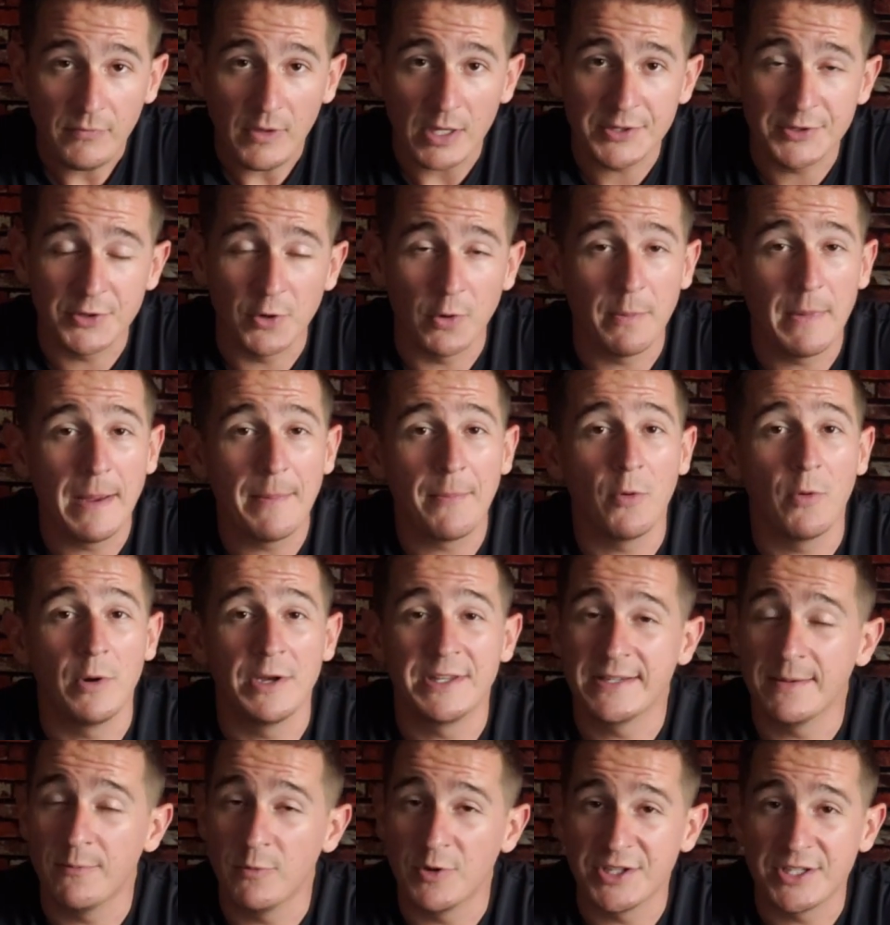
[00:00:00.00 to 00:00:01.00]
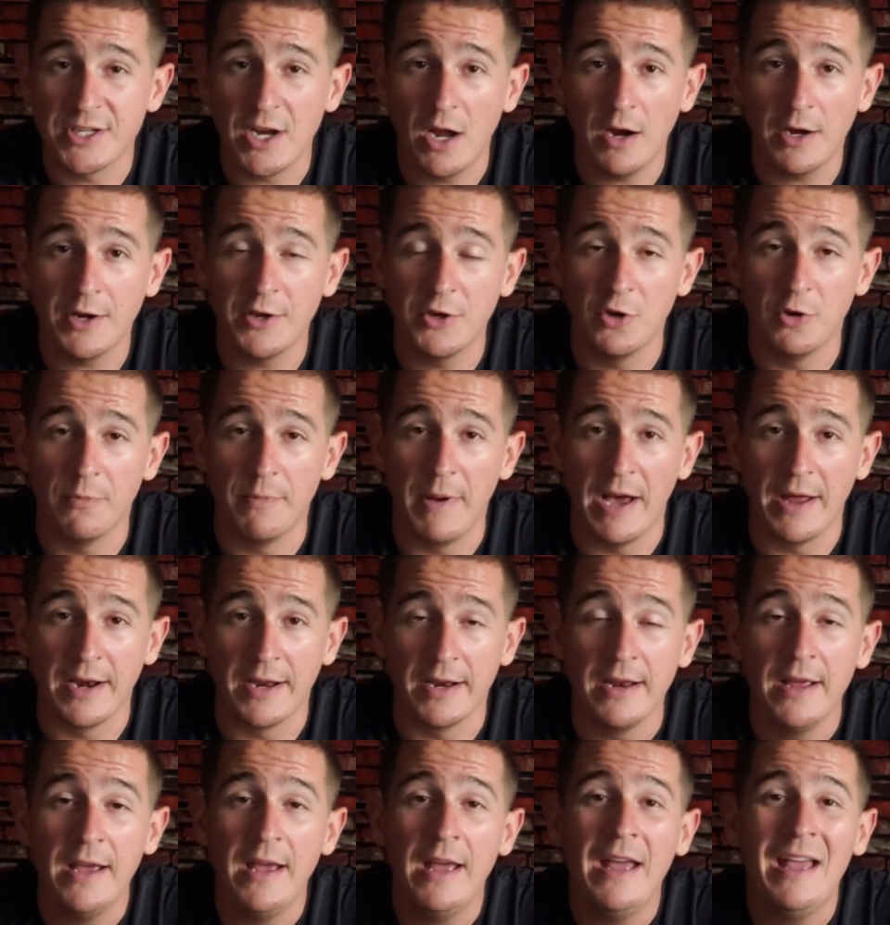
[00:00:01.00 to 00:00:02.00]
So remember when someone's talking to you about
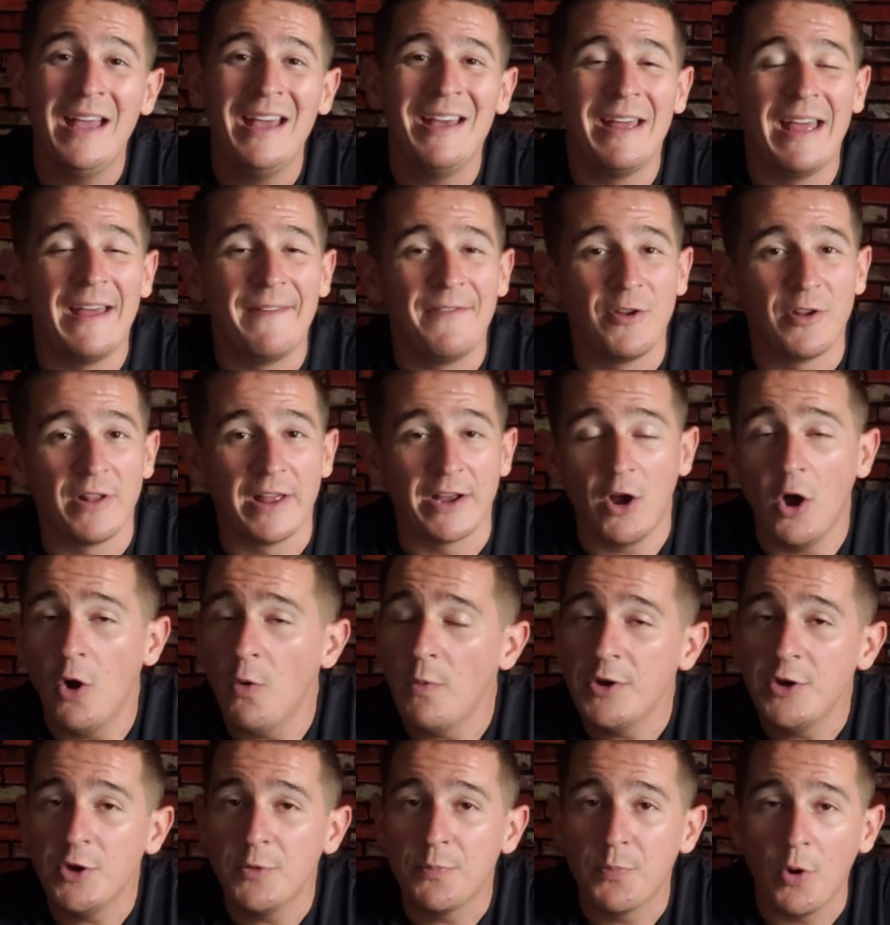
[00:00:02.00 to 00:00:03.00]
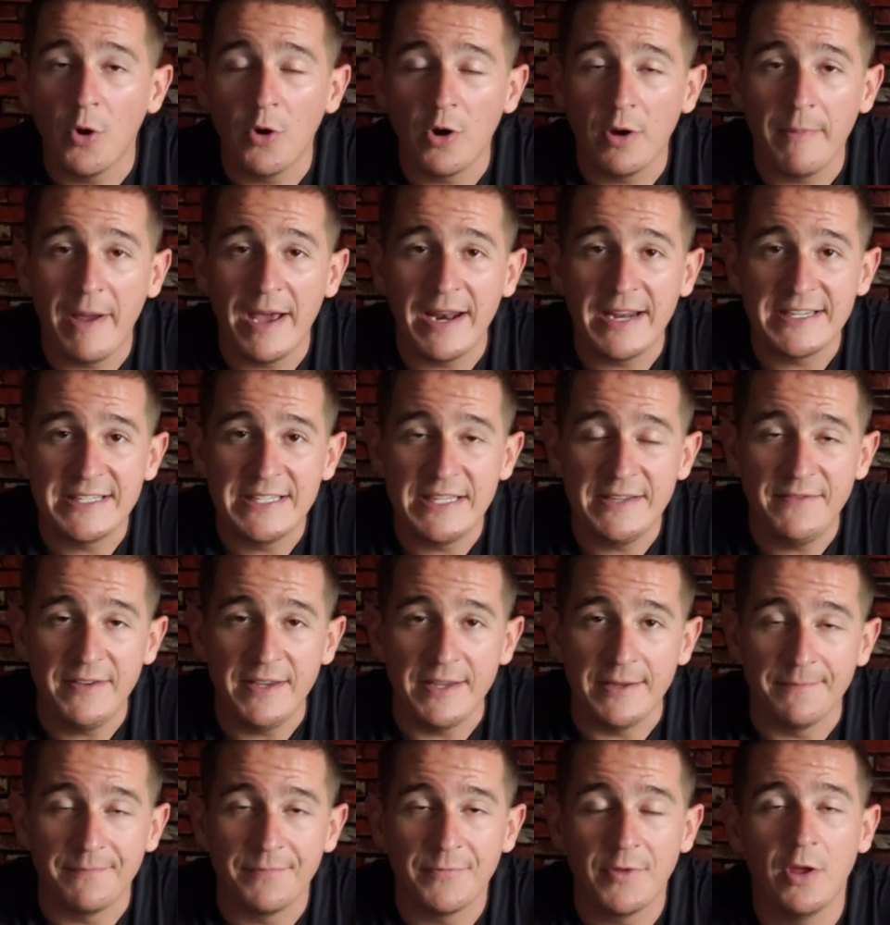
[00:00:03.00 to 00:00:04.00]
it and they're like, oh, we do programmatic
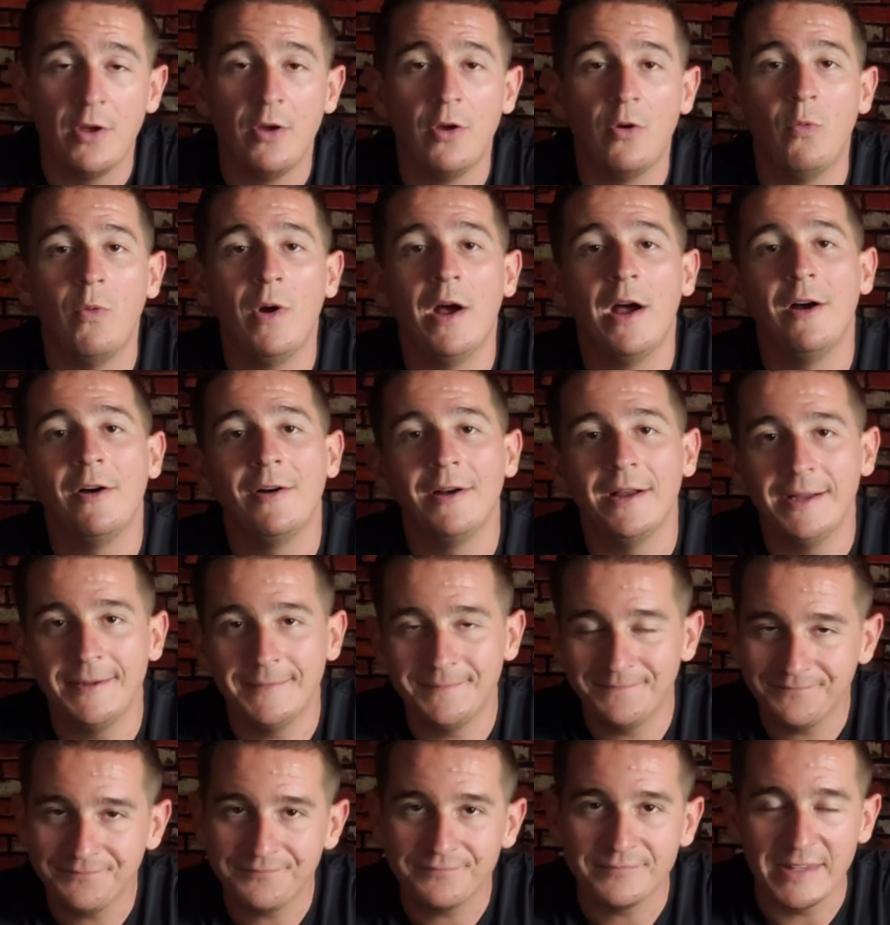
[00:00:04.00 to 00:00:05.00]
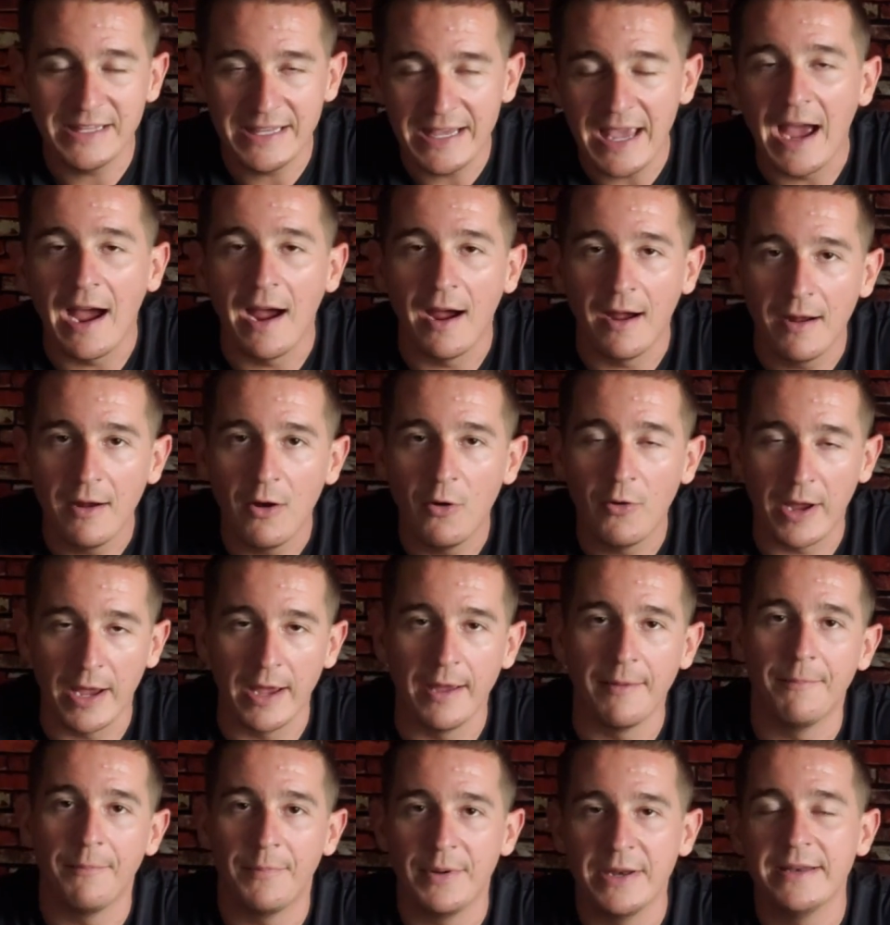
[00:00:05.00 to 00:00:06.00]
TV. Well, yeah,
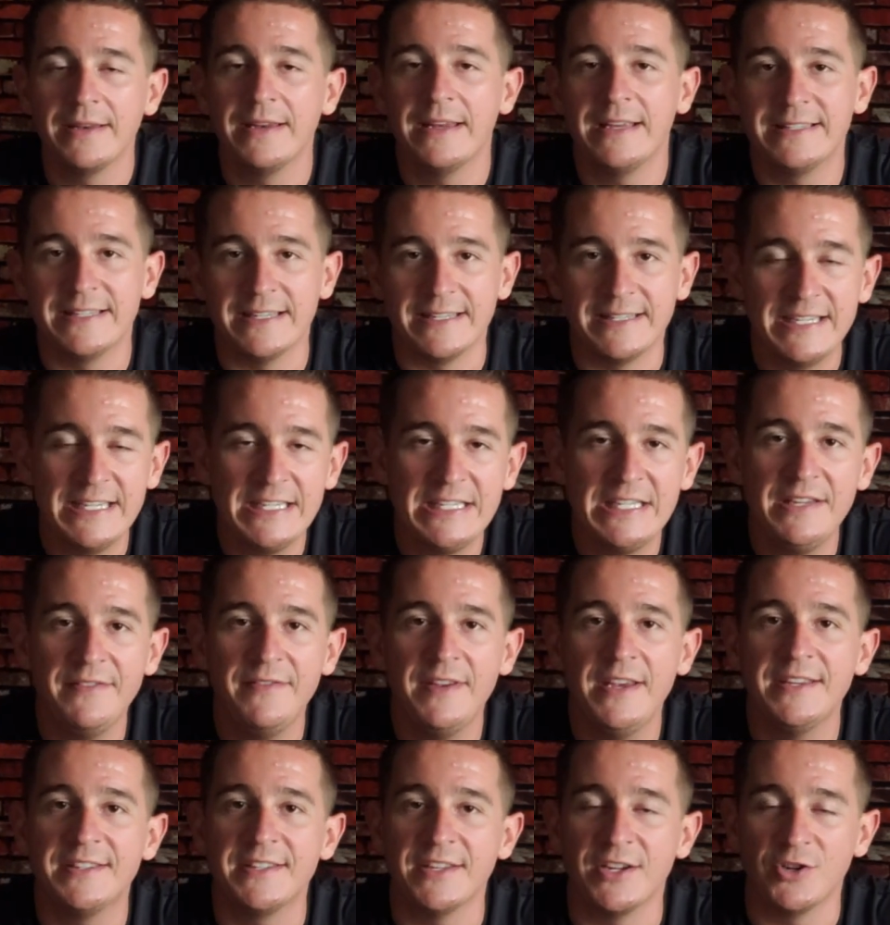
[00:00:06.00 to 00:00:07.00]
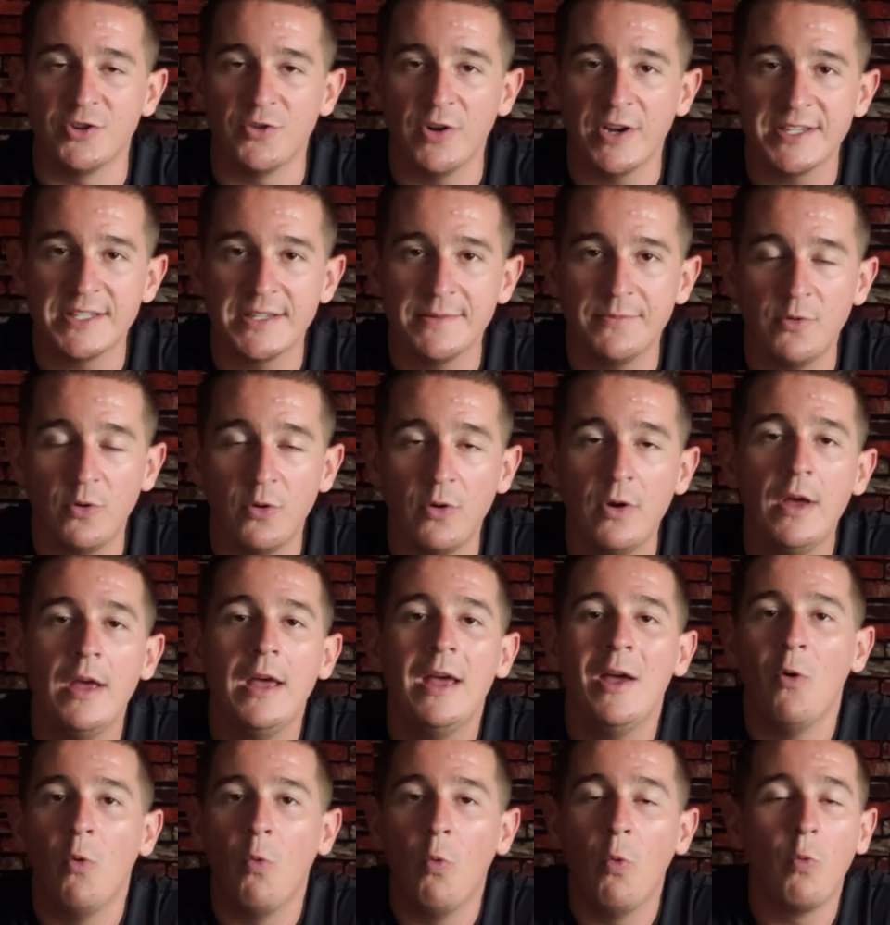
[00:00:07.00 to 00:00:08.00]
okay, but is it CTV? Is it addressable?
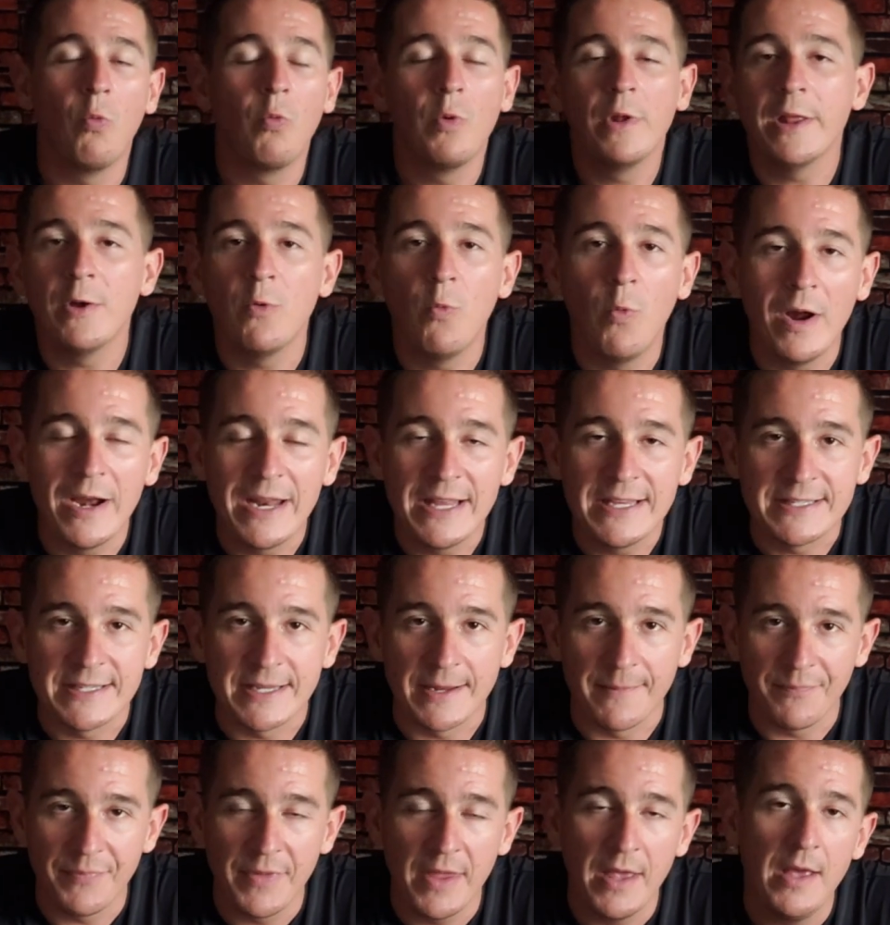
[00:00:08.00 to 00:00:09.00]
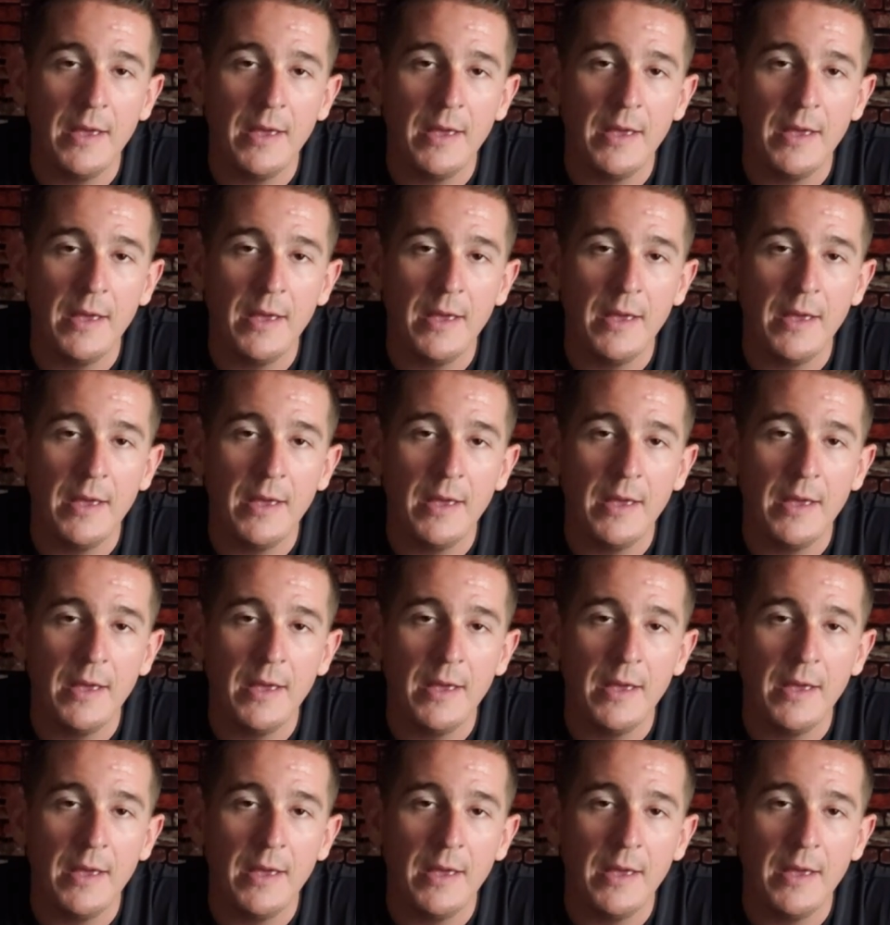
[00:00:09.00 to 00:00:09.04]
Well, really, what is it?